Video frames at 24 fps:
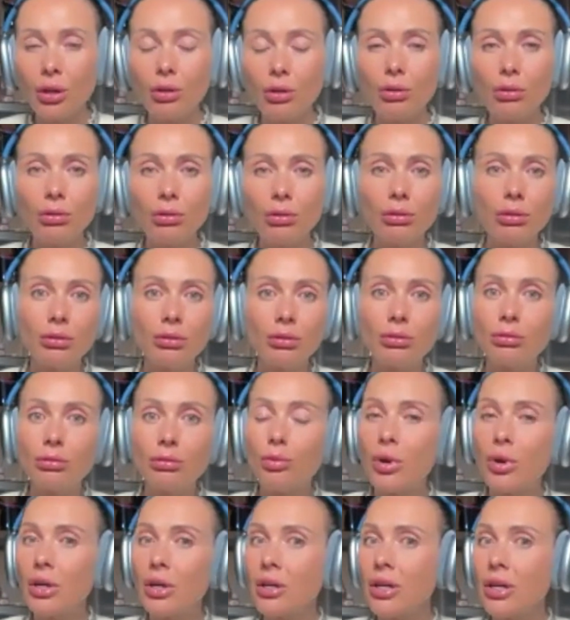or
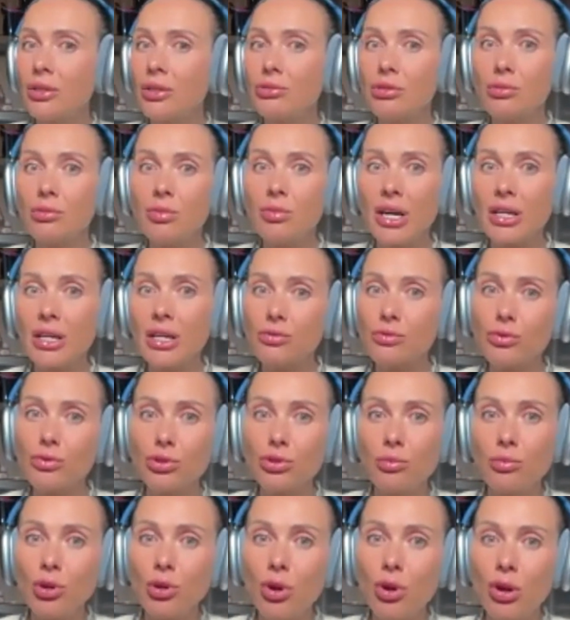$100 for
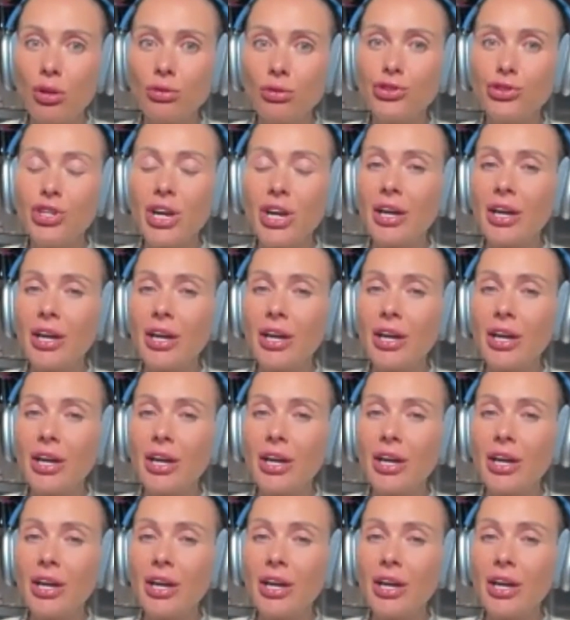numerology.